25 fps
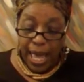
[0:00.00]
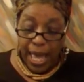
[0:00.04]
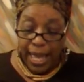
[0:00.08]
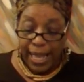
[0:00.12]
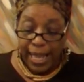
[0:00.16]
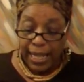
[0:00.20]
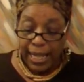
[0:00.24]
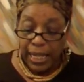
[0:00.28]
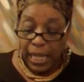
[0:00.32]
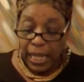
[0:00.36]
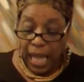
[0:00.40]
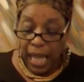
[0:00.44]

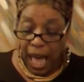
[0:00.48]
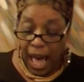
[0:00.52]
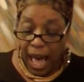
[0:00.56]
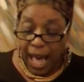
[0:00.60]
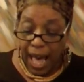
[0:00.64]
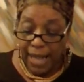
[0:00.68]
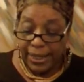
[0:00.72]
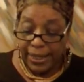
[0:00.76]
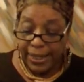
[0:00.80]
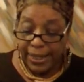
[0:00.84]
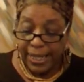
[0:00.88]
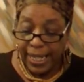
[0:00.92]
and
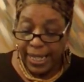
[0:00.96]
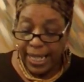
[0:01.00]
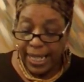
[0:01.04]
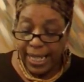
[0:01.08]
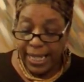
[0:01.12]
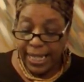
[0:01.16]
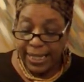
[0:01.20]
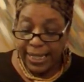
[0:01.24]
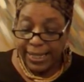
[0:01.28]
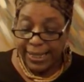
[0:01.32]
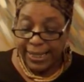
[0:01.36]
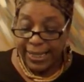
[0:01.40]
Lot
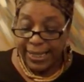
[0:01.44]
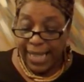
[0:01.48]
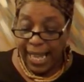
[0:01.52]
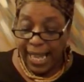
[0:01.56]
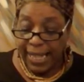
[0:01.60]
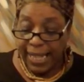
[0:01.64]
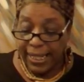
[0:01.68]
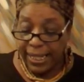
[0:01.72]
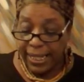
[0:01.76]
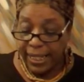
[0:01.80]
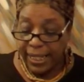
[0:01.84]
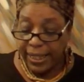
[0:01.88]

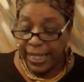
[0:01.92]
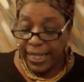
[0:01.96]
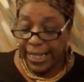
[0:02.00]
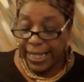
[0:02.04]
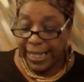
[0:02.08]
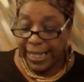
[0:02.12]
sat in the